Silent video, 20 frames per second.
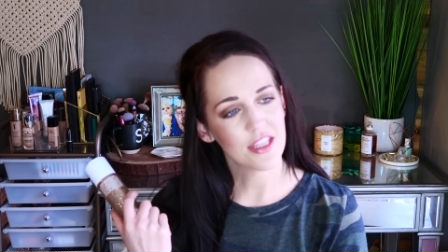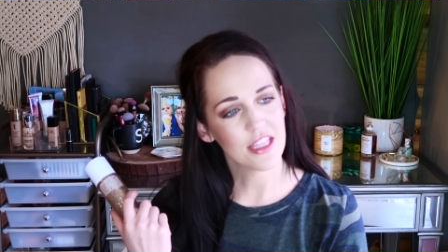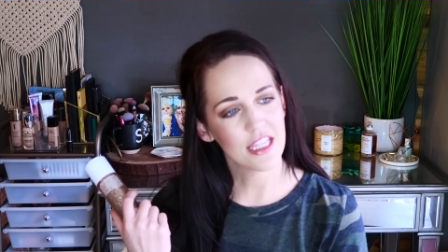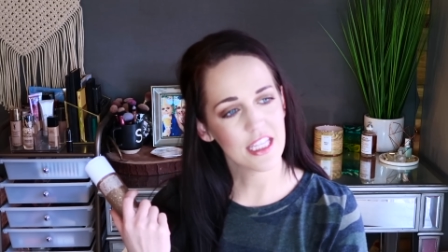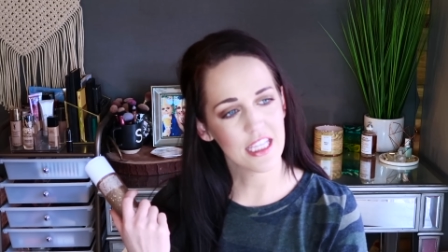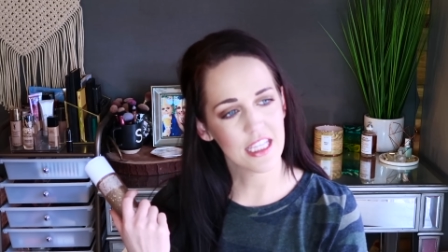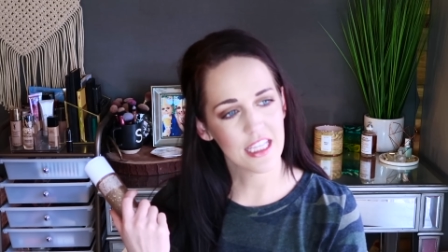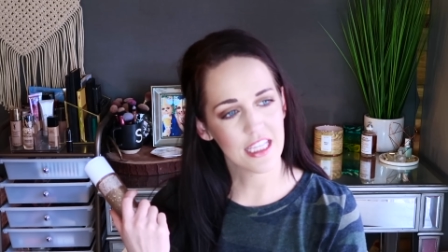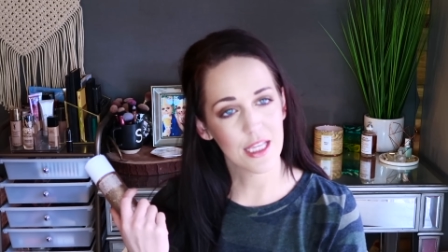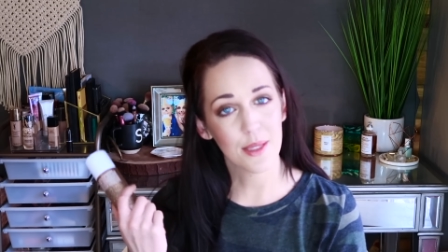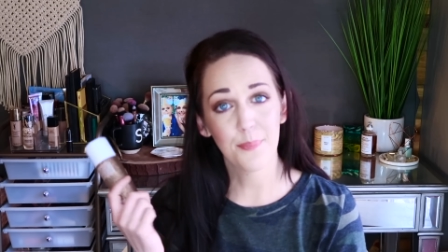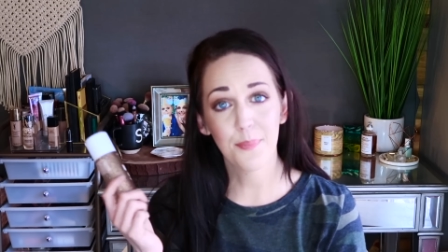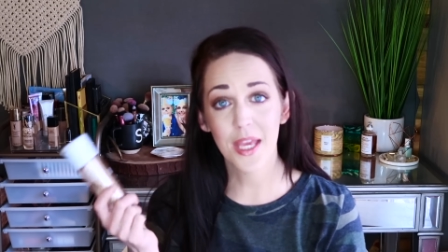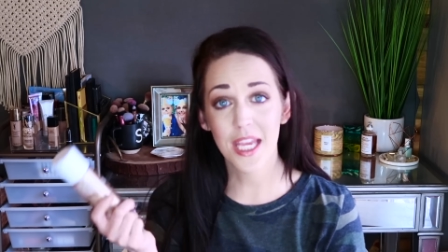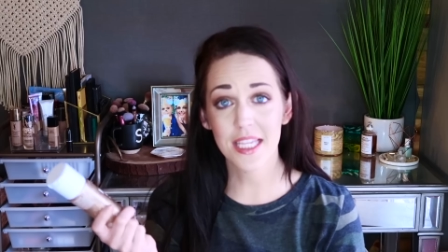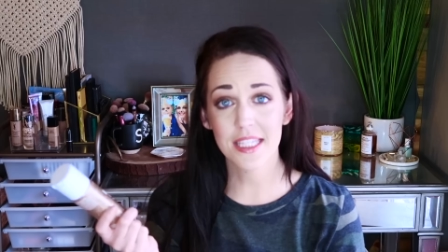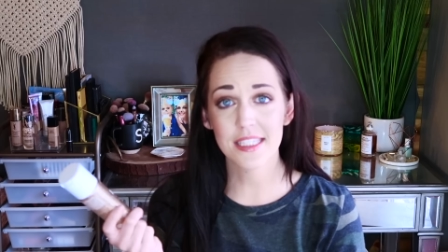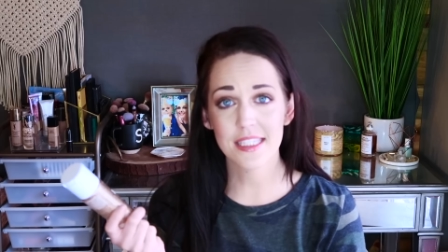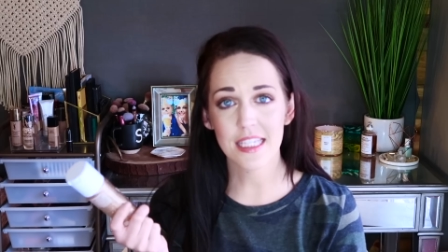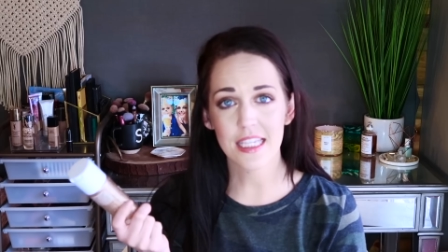the
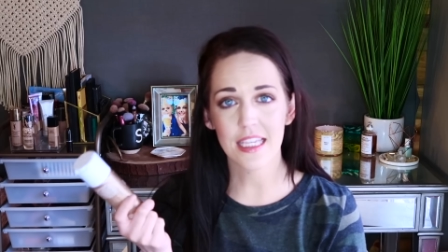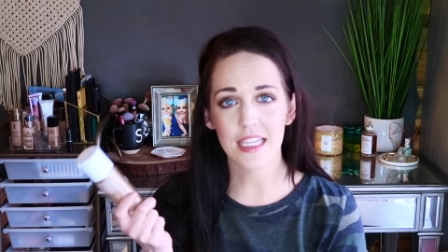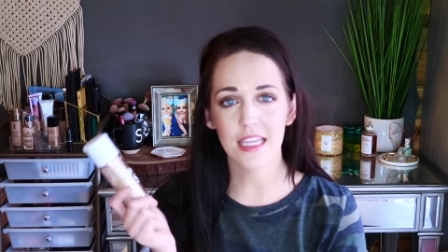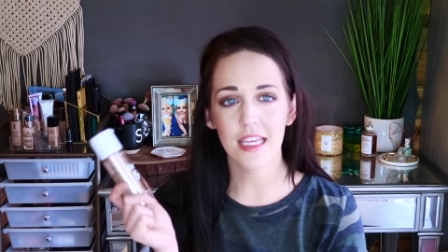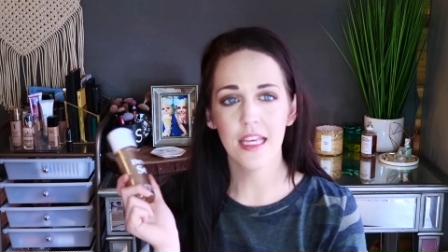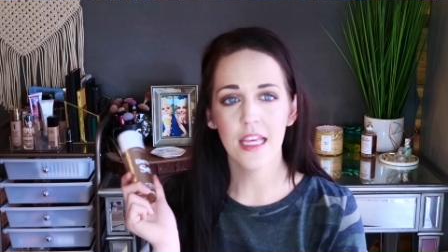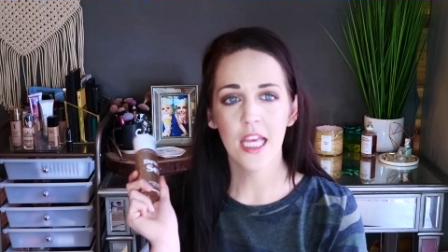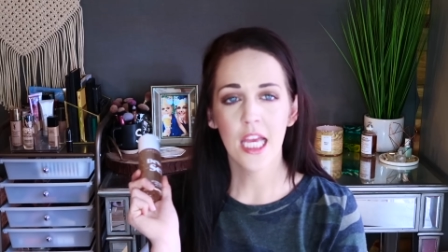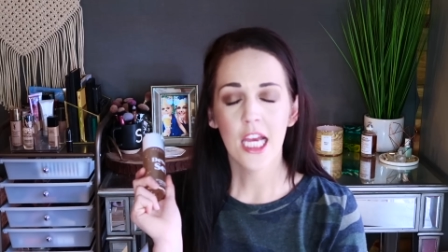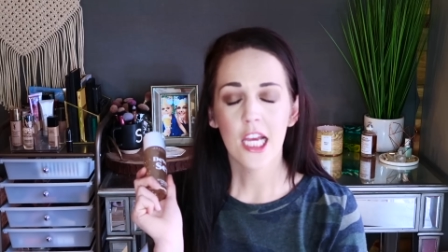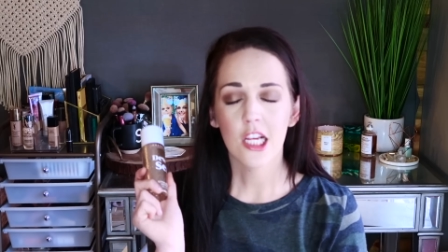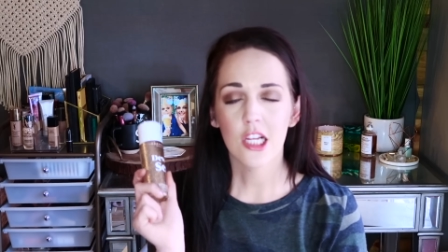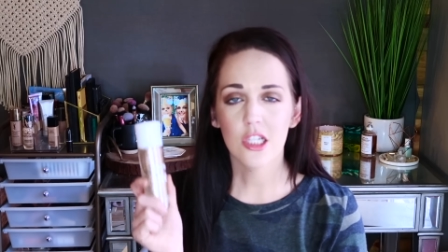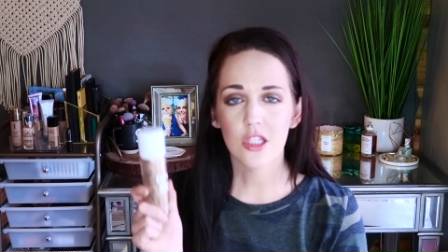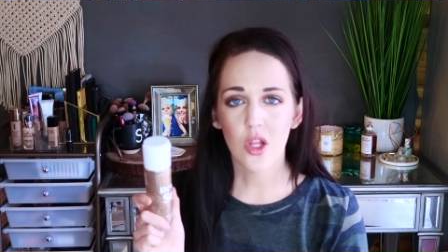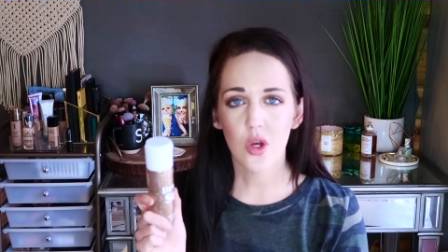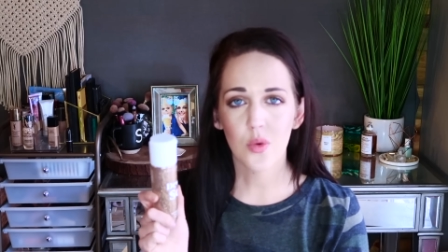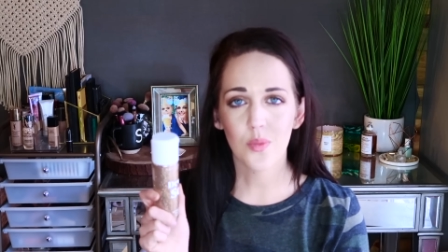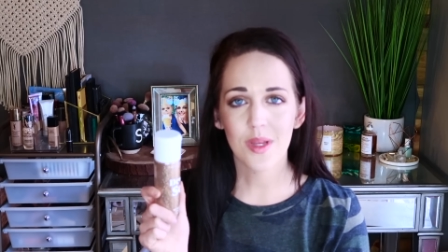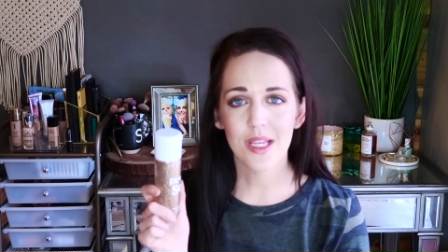Pixie
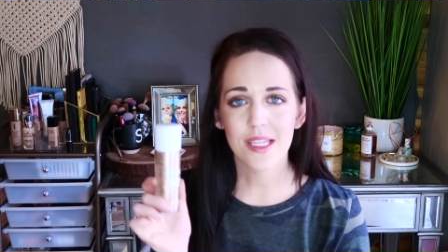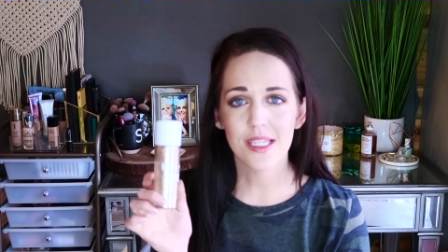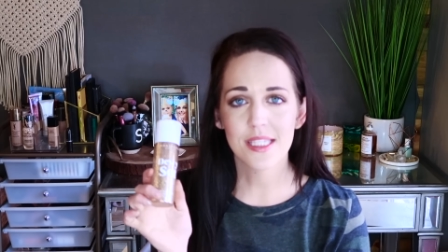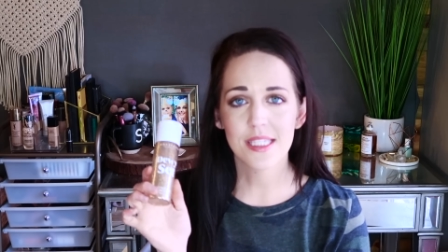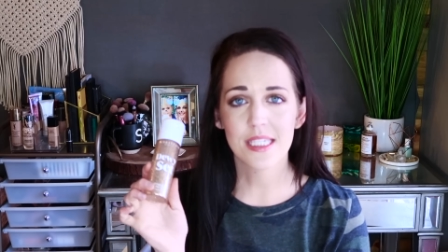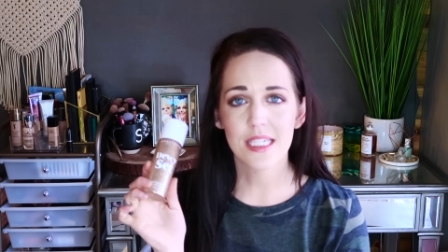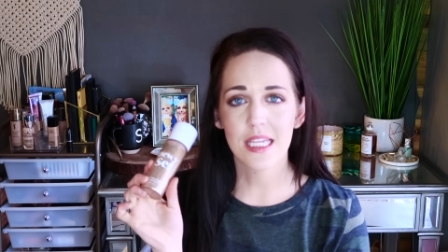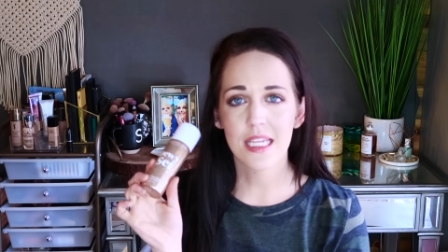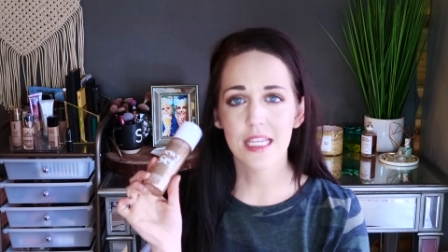Glow Mist